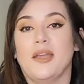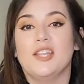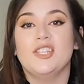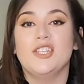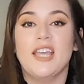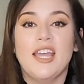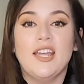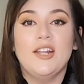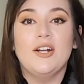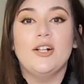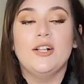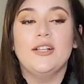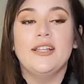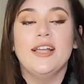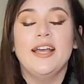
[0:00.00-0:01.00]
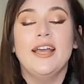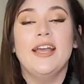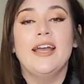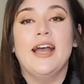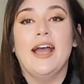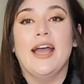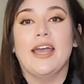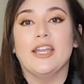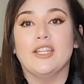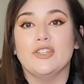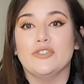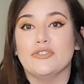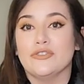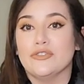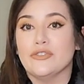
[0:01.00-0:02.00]
to my channel. I
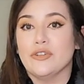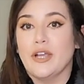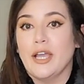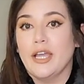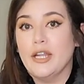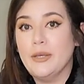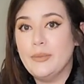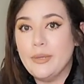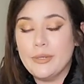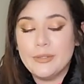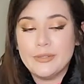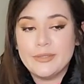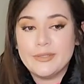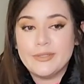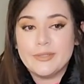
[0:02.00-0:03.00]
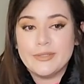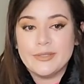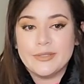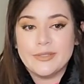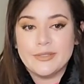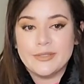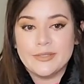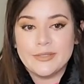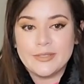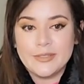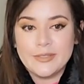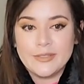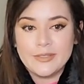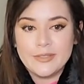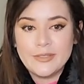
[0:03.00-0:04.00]
try to post
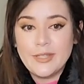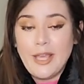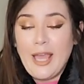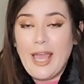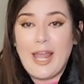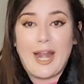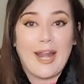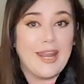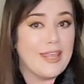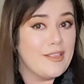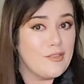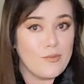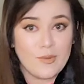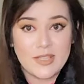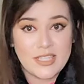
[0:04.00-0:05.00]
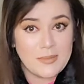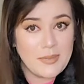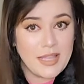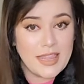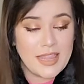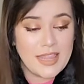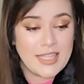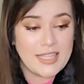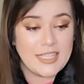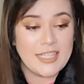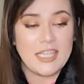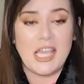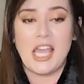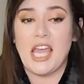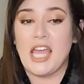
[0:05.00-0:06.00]
at least once a month.
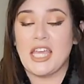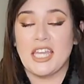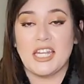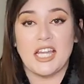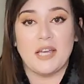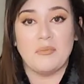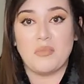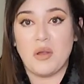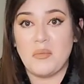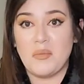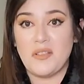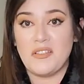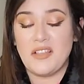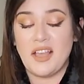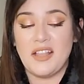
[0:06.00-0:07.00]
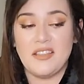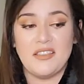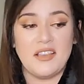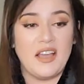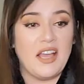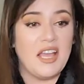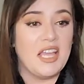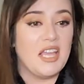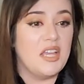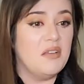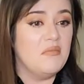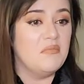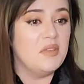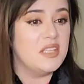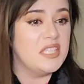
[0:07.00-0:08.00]
I cannot promise that. I
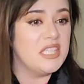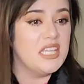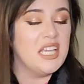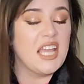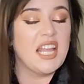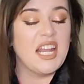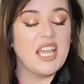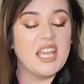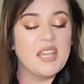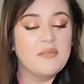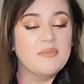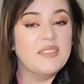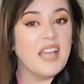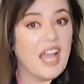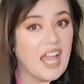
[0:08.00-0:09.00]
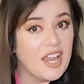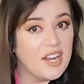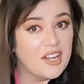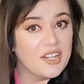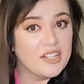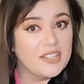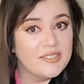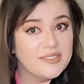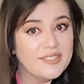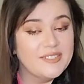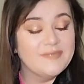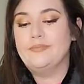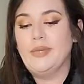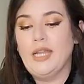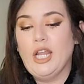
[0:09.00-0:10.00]
am busy and I am tired.
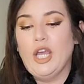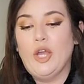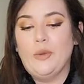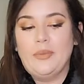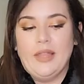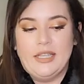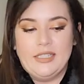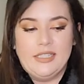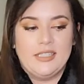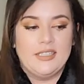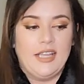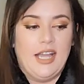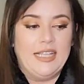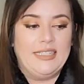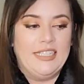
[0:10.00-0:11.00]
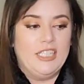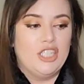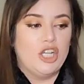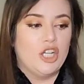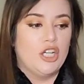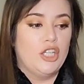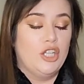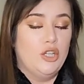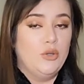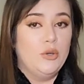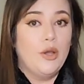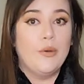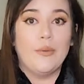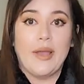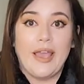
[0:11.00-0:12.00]
But I hope that does not deter
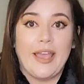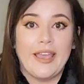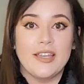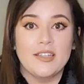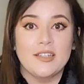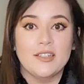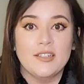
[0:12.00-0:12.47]
you away